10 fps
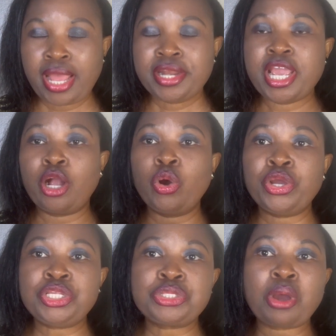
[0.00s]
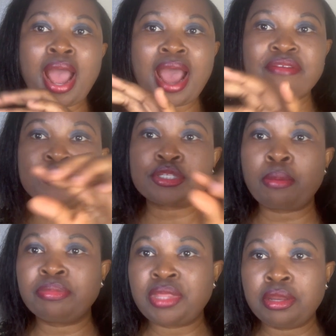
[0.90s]
They are going to have
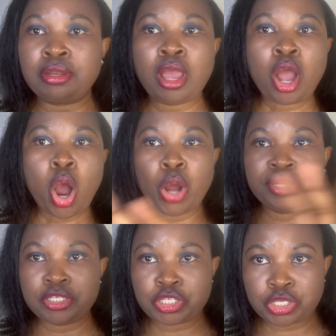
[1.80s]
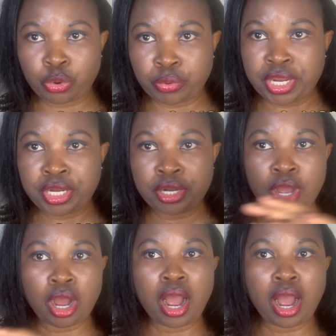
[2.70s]
something on the screen